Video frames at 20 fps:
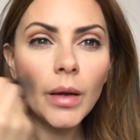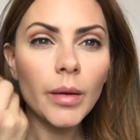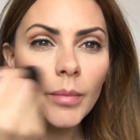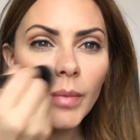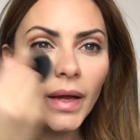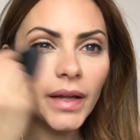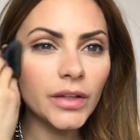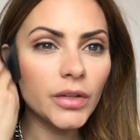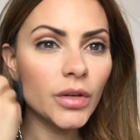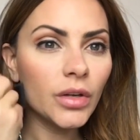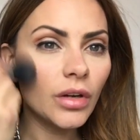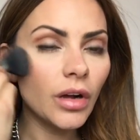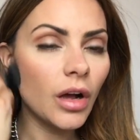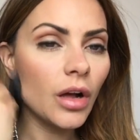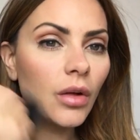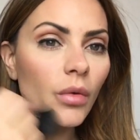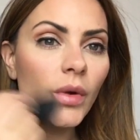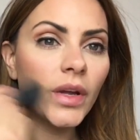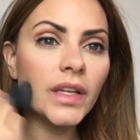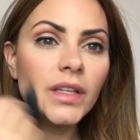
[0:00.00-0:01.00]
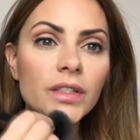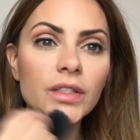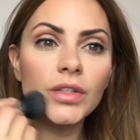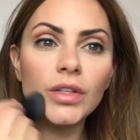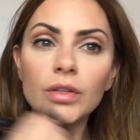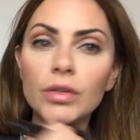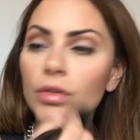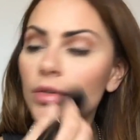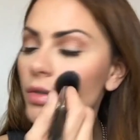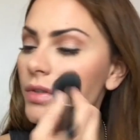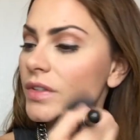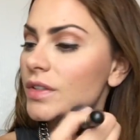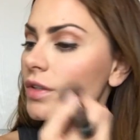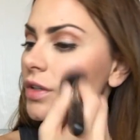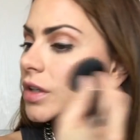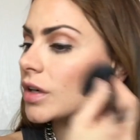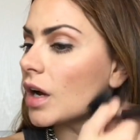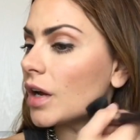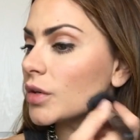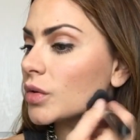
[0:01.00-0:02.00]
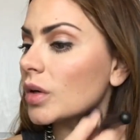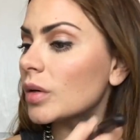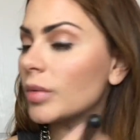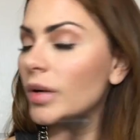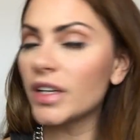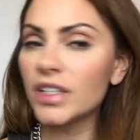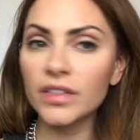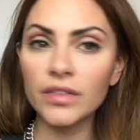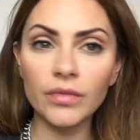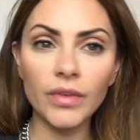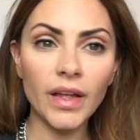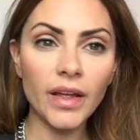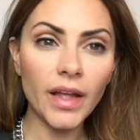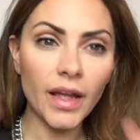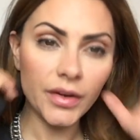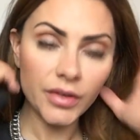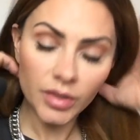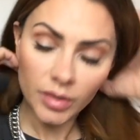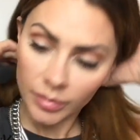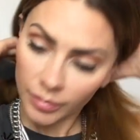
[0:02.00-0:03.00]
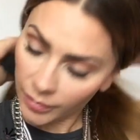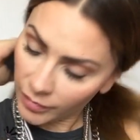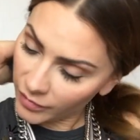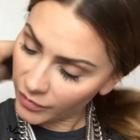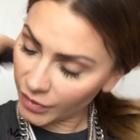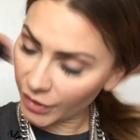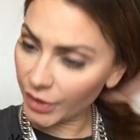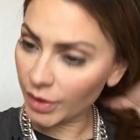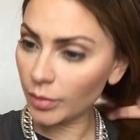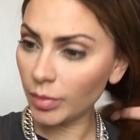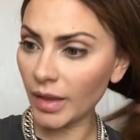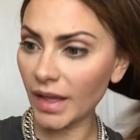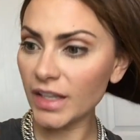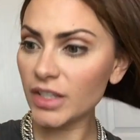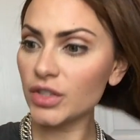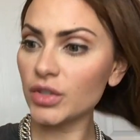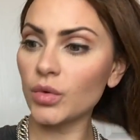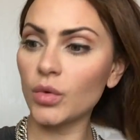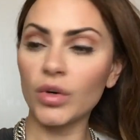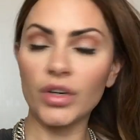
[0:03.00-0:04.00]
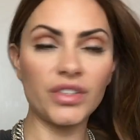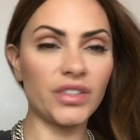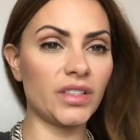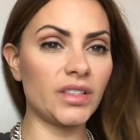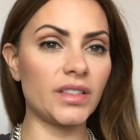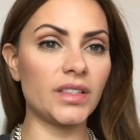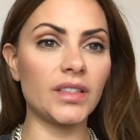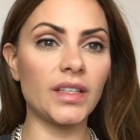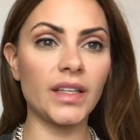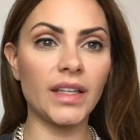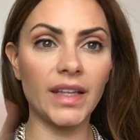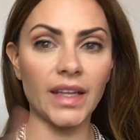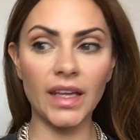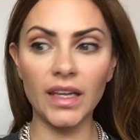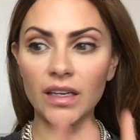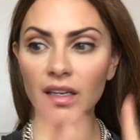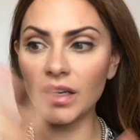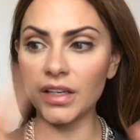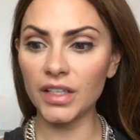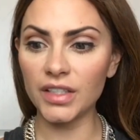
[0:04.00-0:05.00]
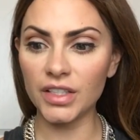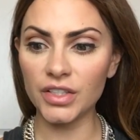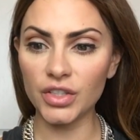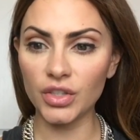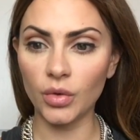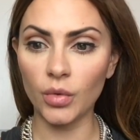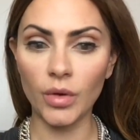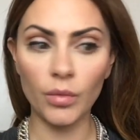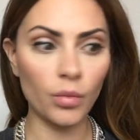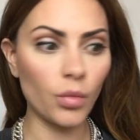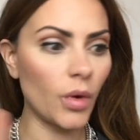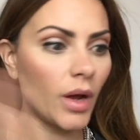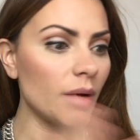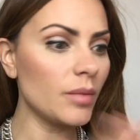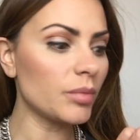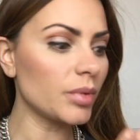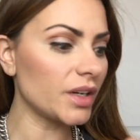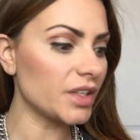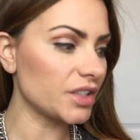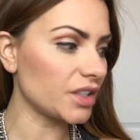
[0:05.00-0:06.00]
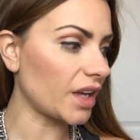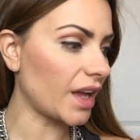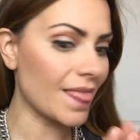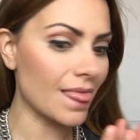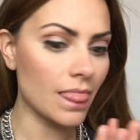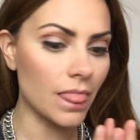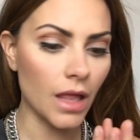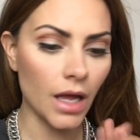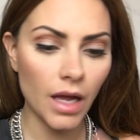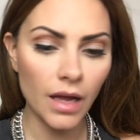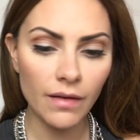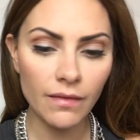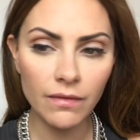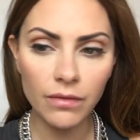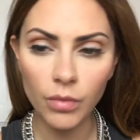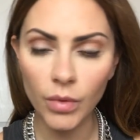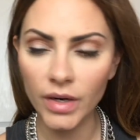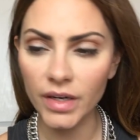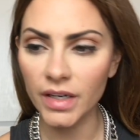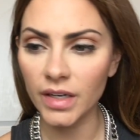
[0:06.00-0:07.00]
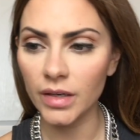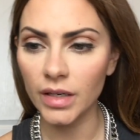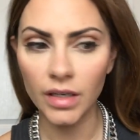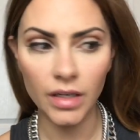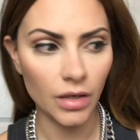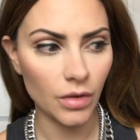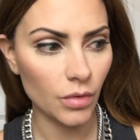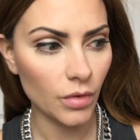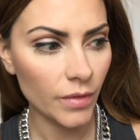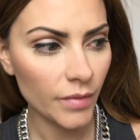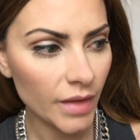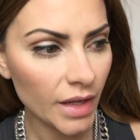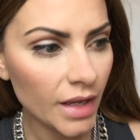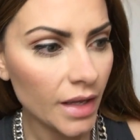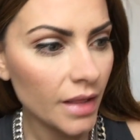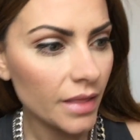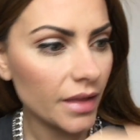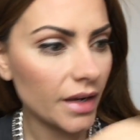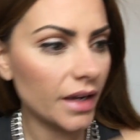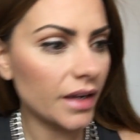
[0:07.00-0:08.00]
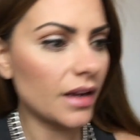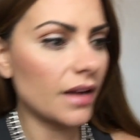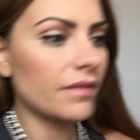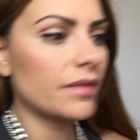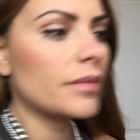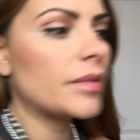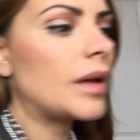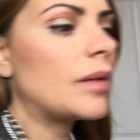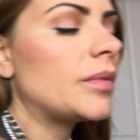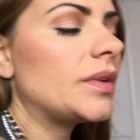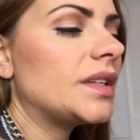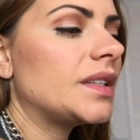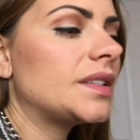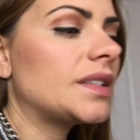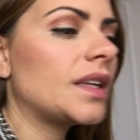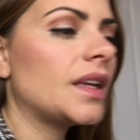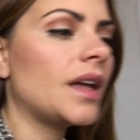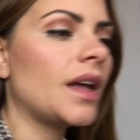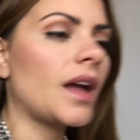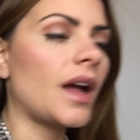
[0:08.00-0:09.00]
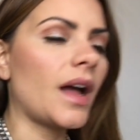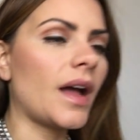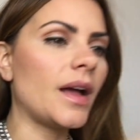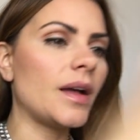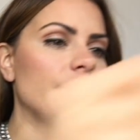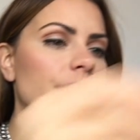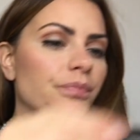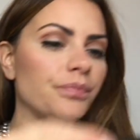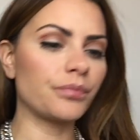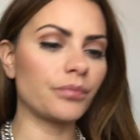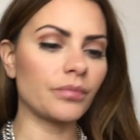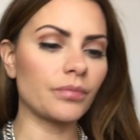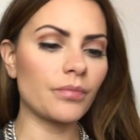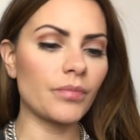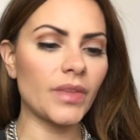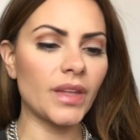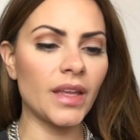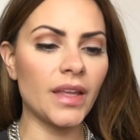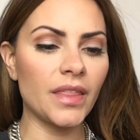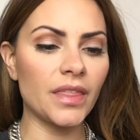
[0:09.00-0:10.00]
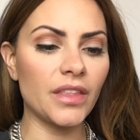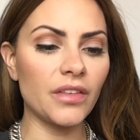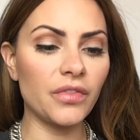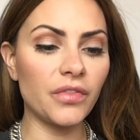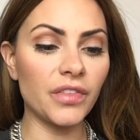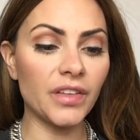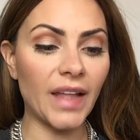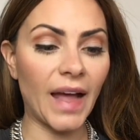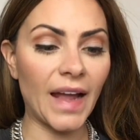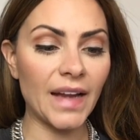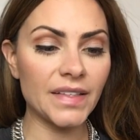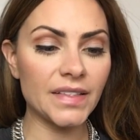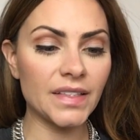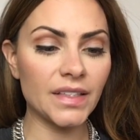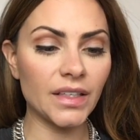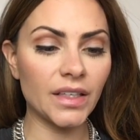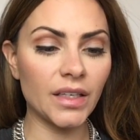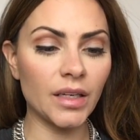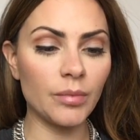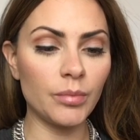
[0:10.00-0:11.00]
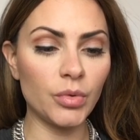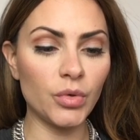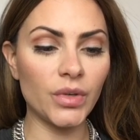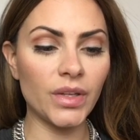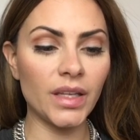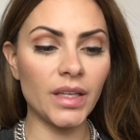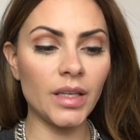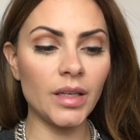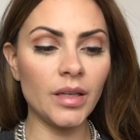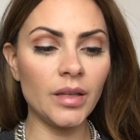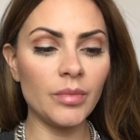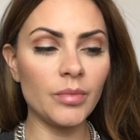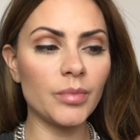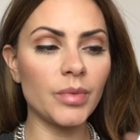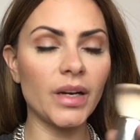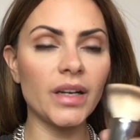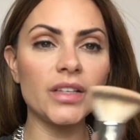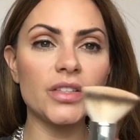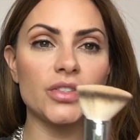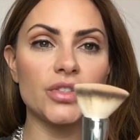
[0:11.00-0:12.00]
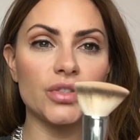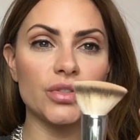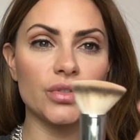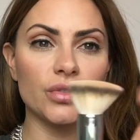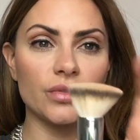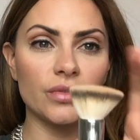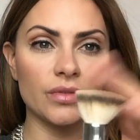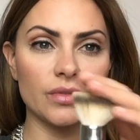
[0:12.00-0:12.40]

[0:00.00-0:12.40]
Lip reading: But you can always use your contour brush and for your blush, or just get an additional one. One brush that I love, where did it go, that I got from them is the flat Kabuki brush.